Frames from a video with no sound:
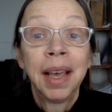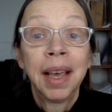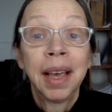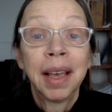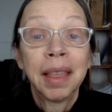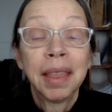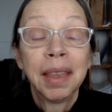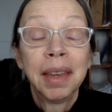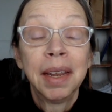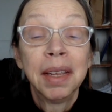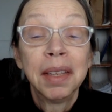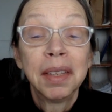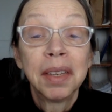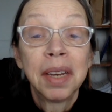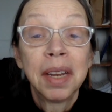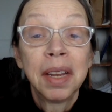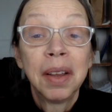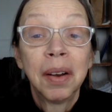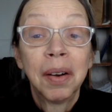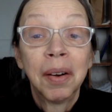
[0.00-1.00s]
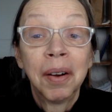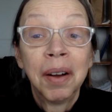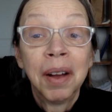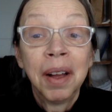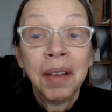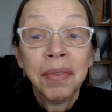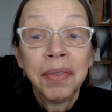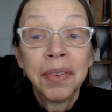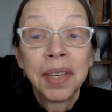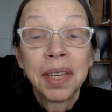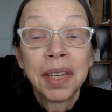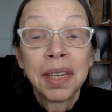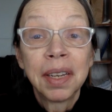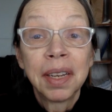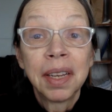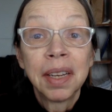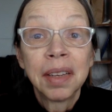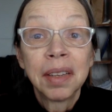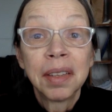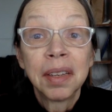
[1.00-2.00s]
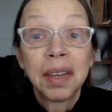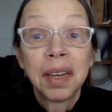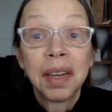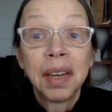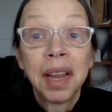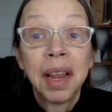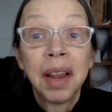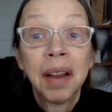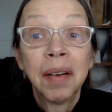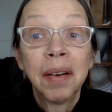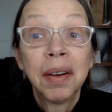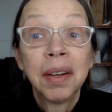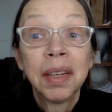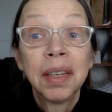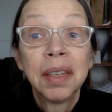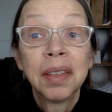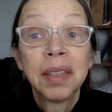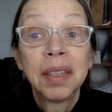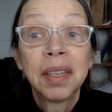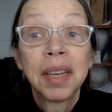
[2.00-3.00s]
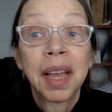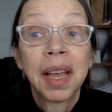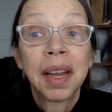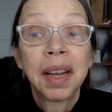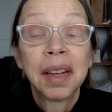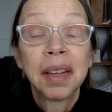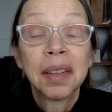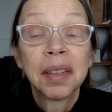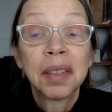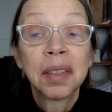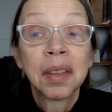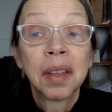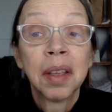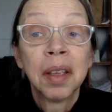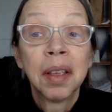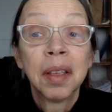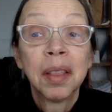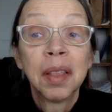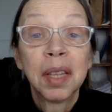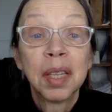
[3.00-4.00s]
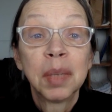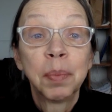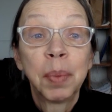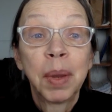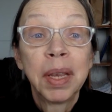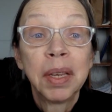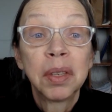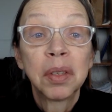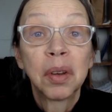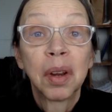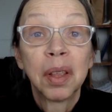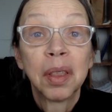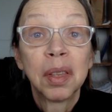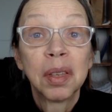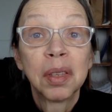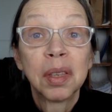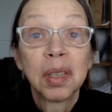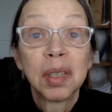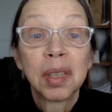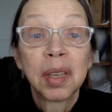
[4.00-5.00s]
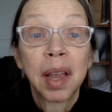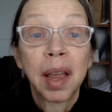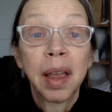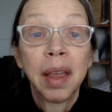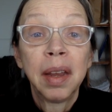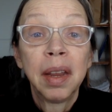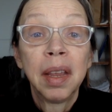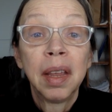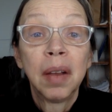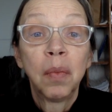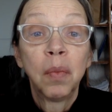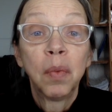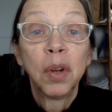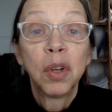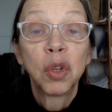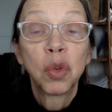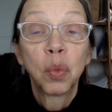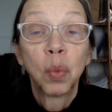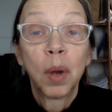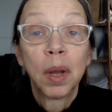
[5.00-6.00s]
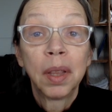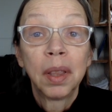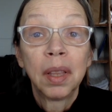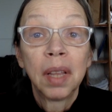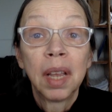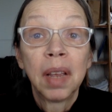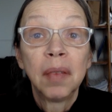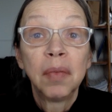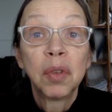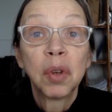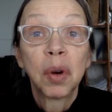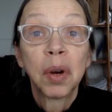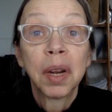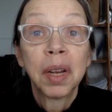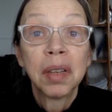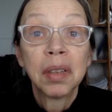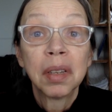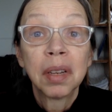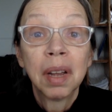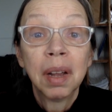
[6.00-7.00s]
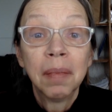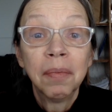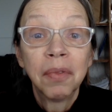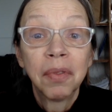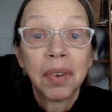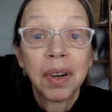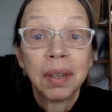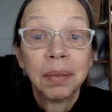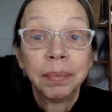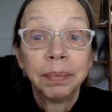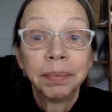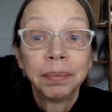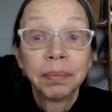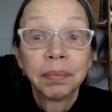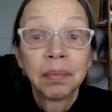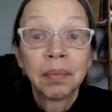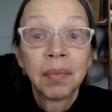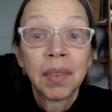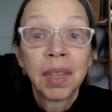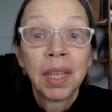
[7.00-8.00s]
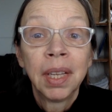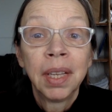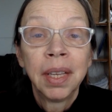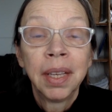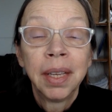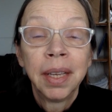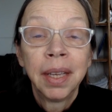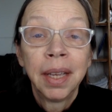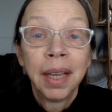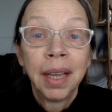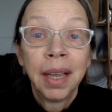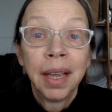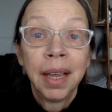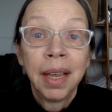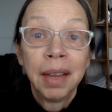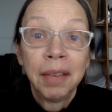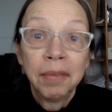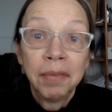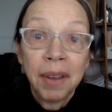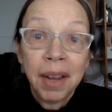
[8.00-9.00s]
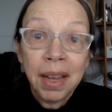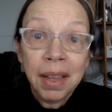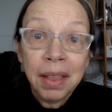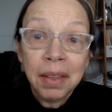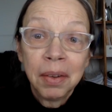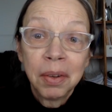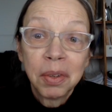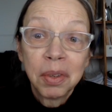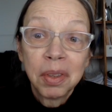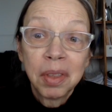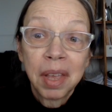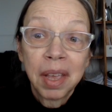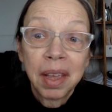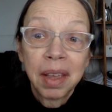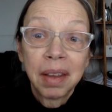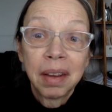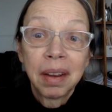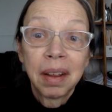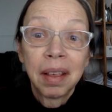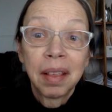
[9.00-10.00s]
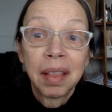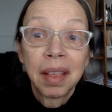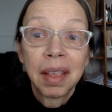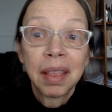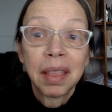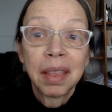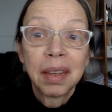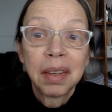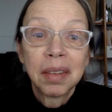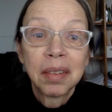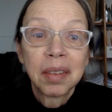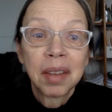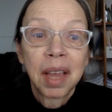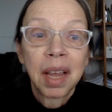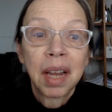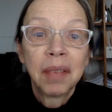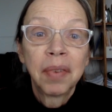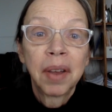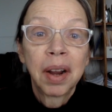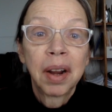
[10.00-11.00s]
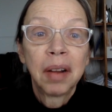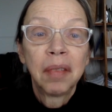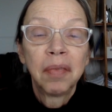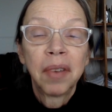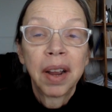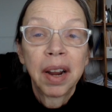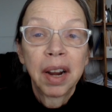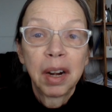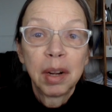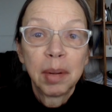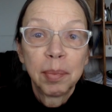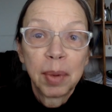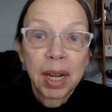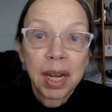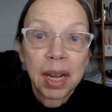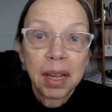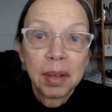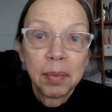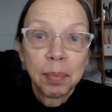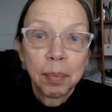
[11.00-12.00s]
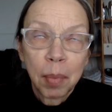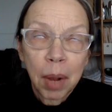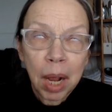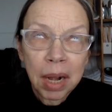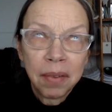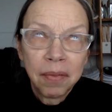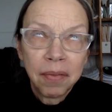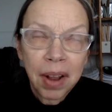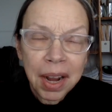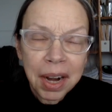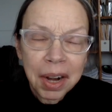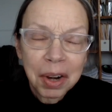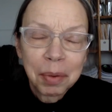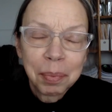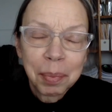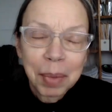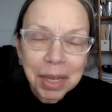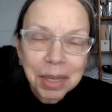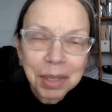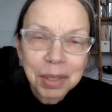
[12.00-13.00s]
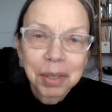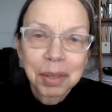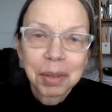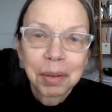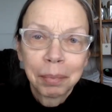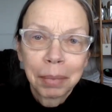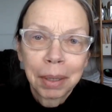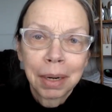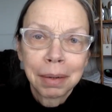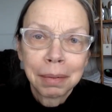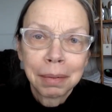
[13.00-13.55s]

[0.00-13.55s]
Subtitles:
Ethnicity often is an inherited status that's based on the society in which one lives or has come from. It follows then that the design of our environments,